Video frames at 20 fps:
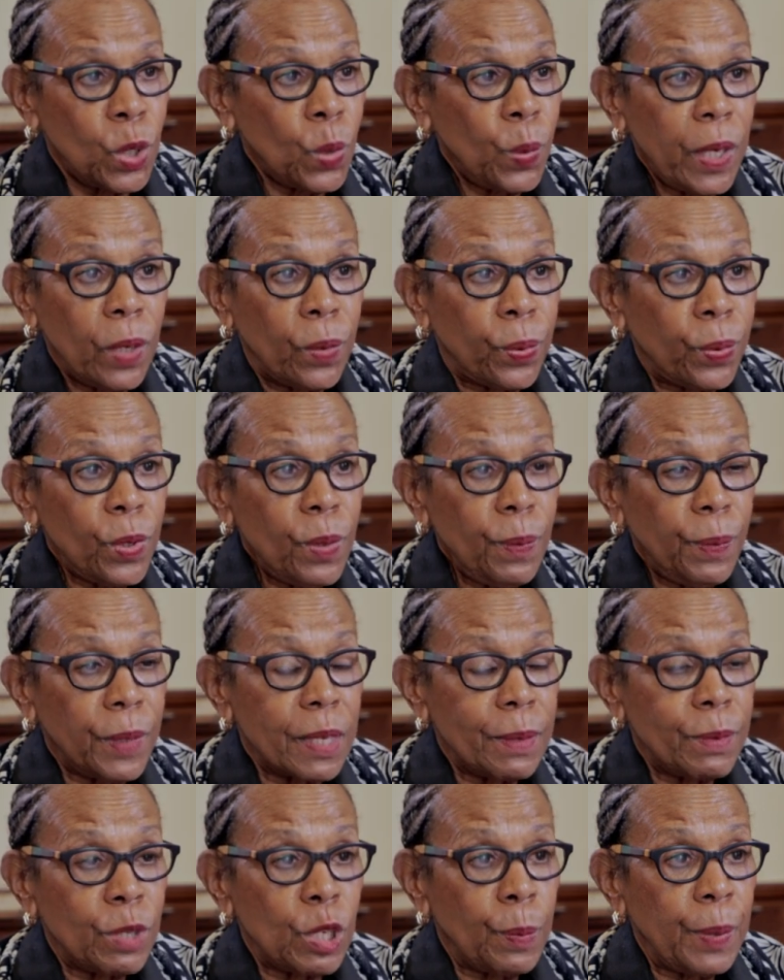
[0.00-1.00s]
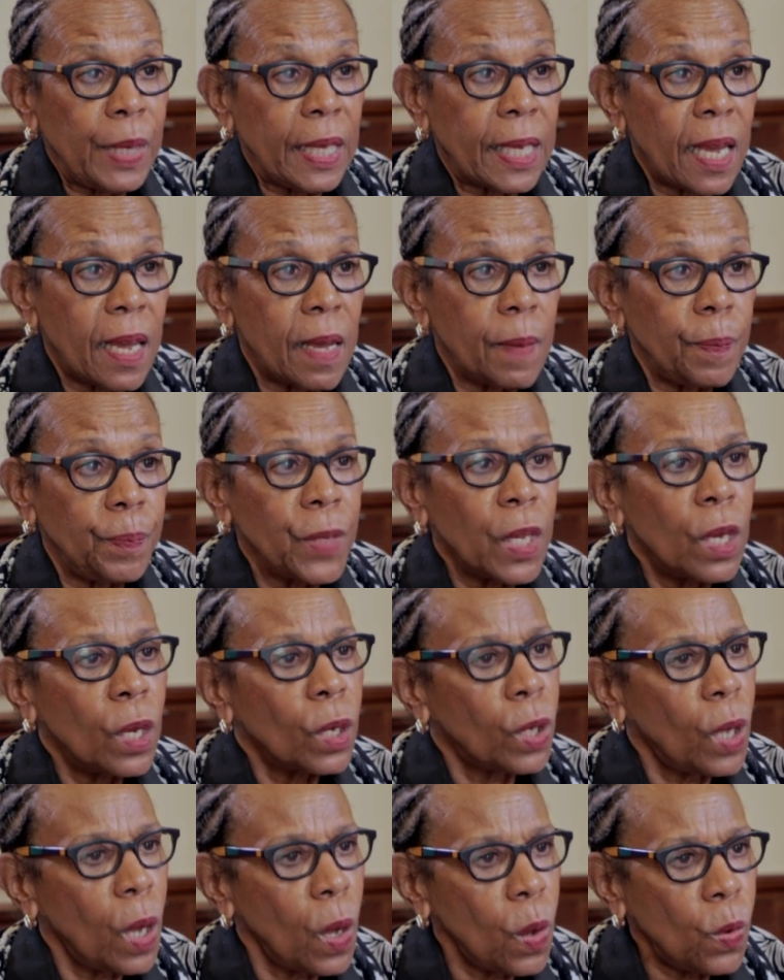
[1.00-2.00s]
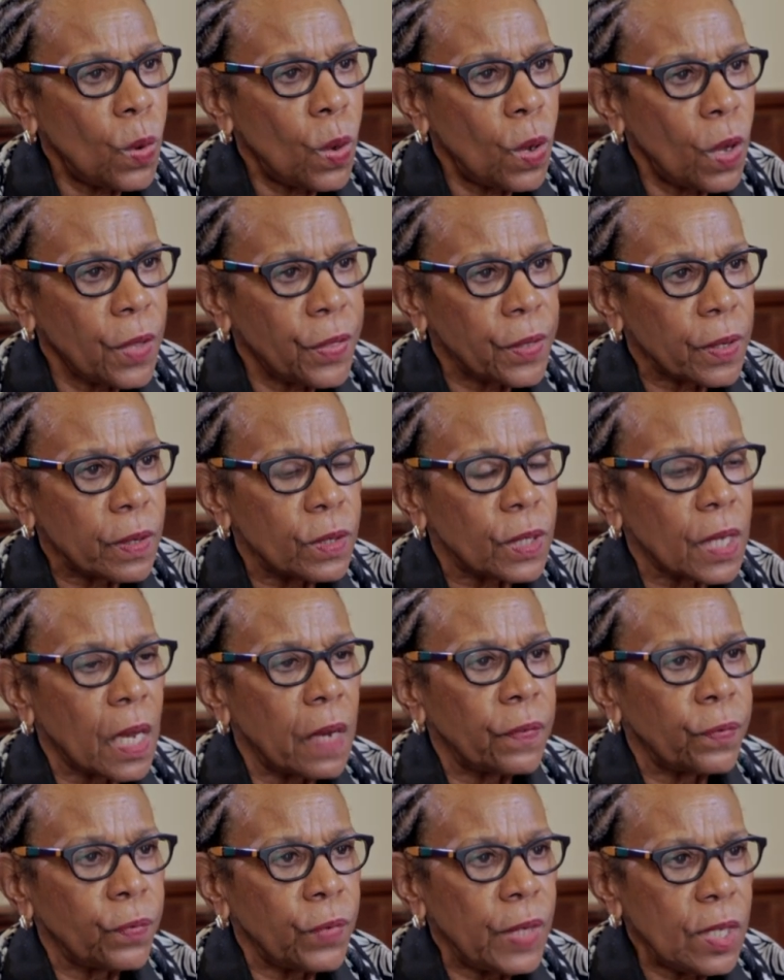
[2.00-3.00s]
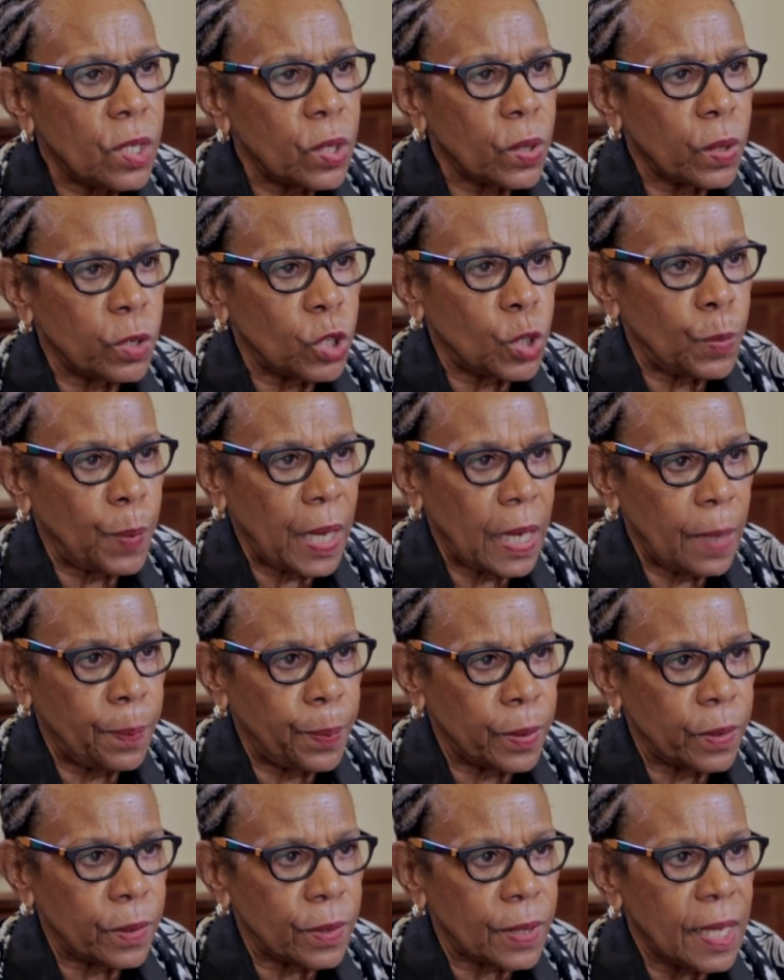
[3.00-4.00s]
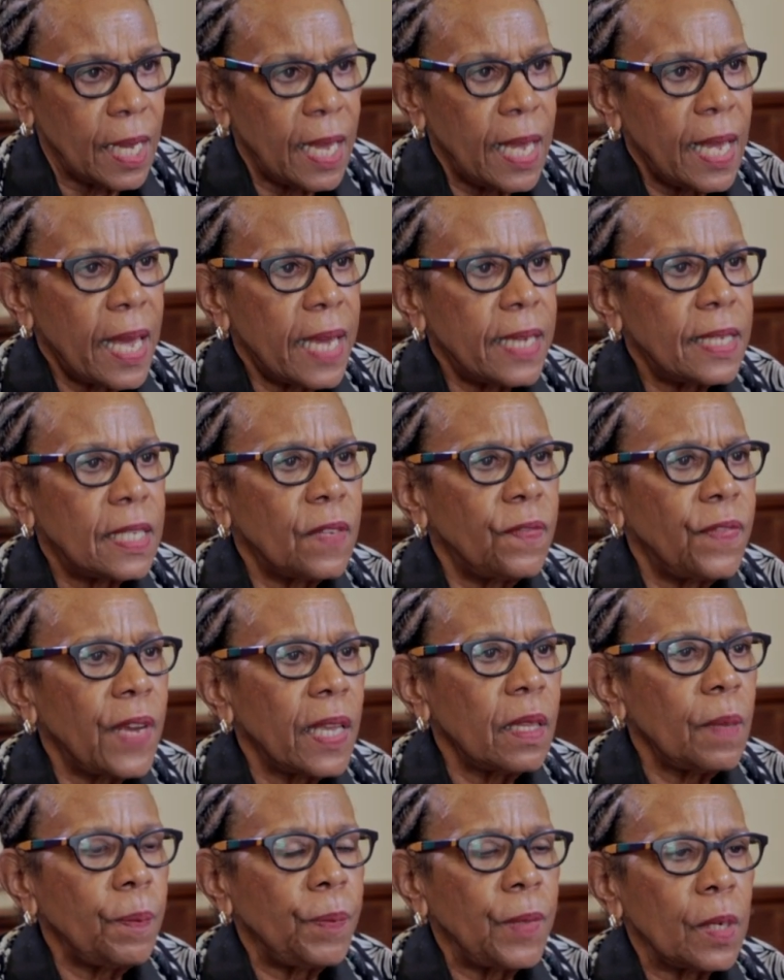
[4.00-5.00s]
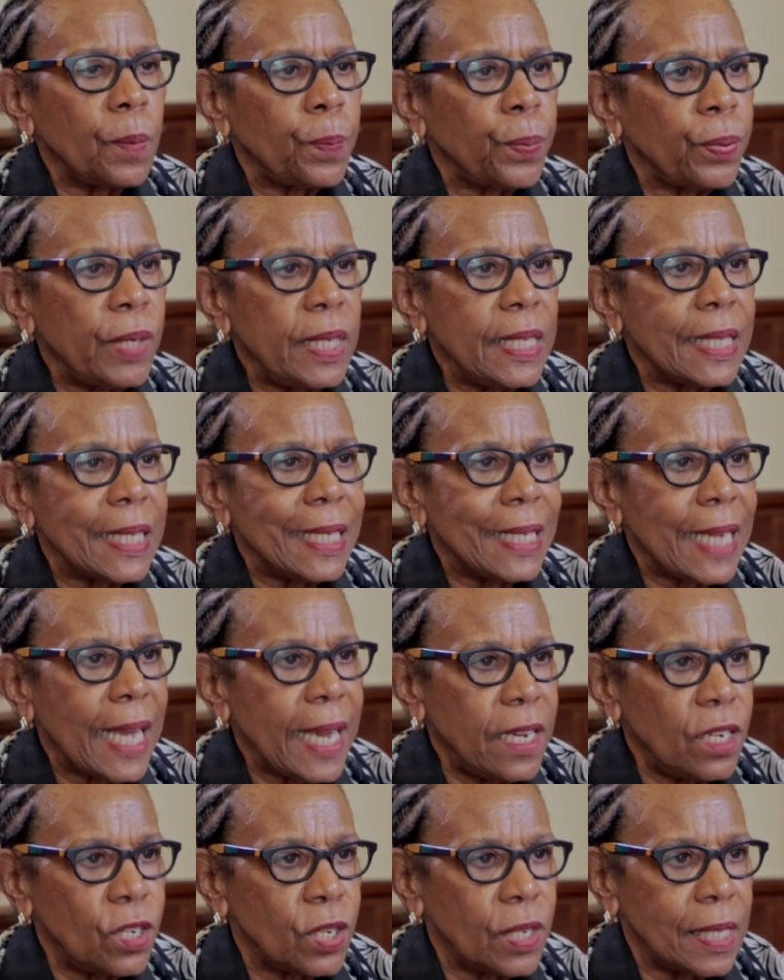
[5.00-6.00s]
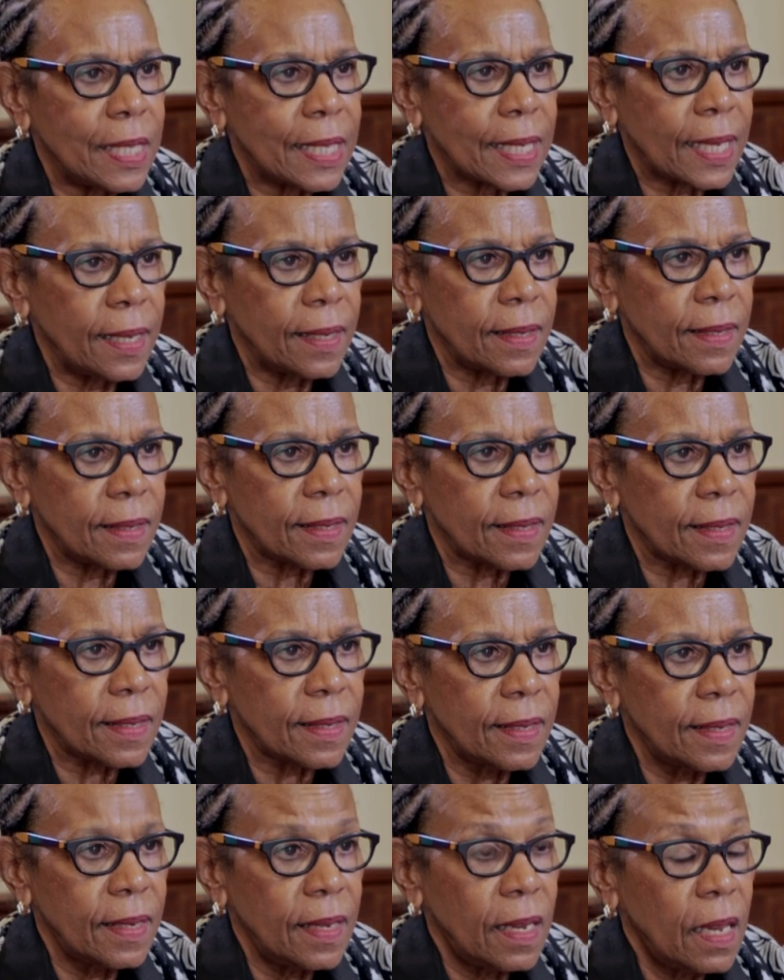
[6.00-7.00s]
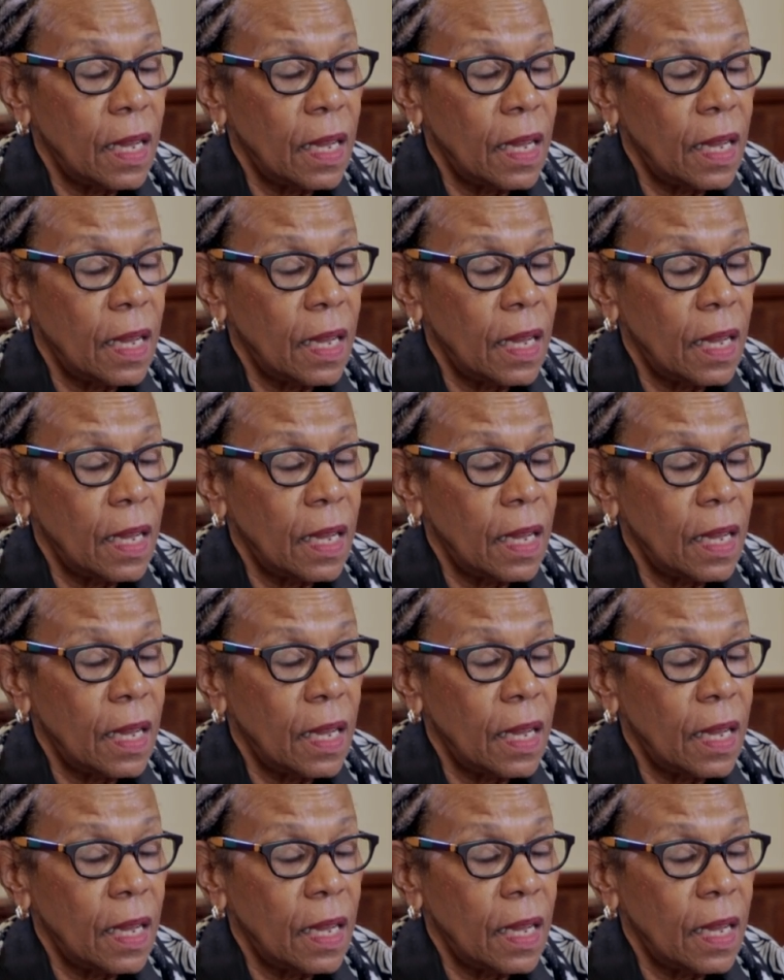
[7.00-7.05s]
Do we groom them to become co authors of research papers and develop their presentation skills?